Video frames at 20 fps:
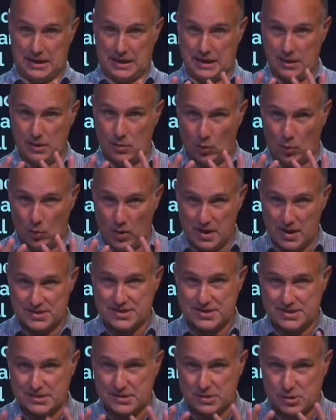It
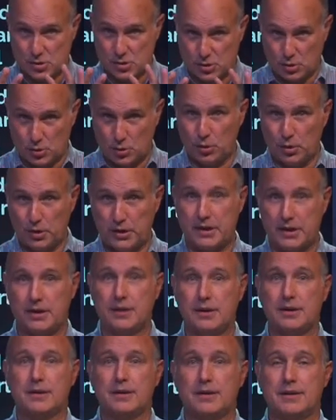was
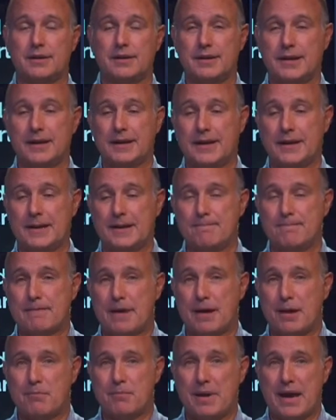truly
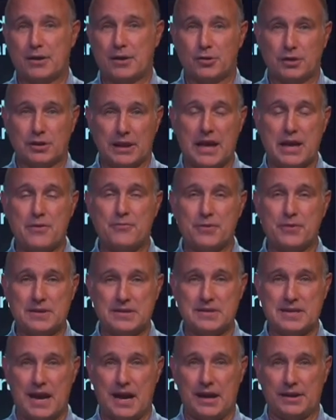a matter of life
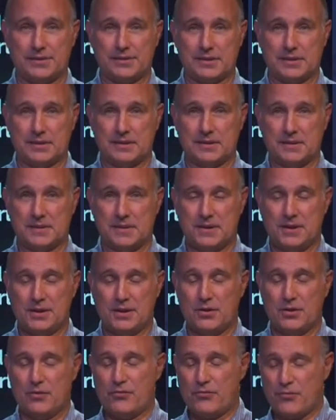and death
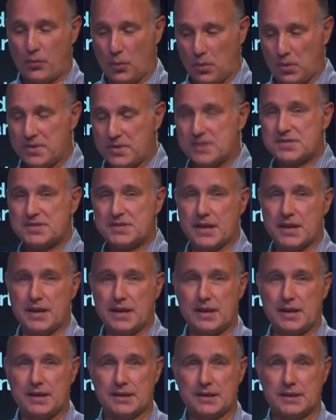for the
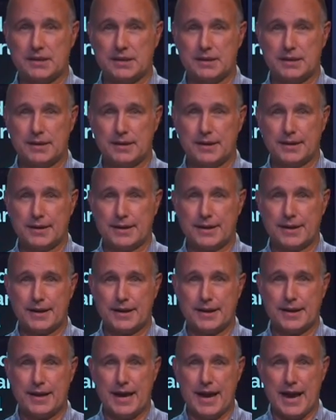city.
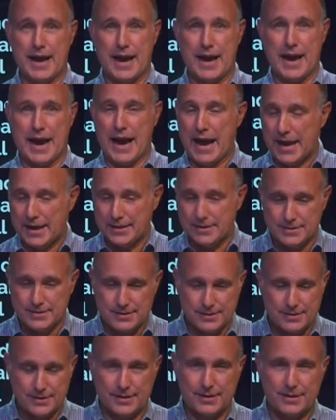
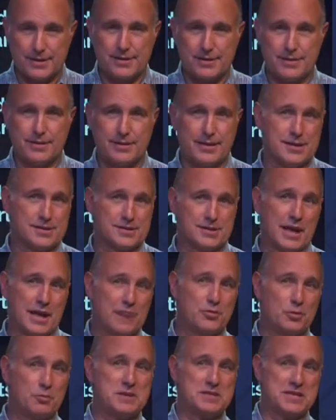And his
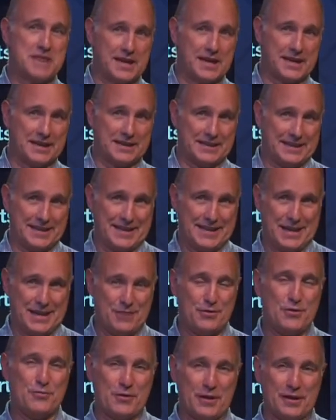life would be taken
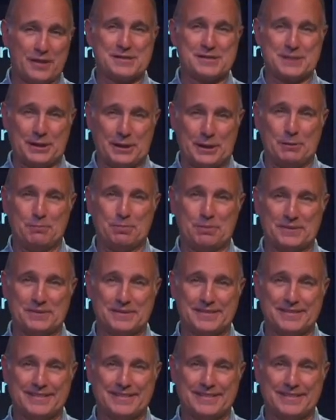if he fell asleep.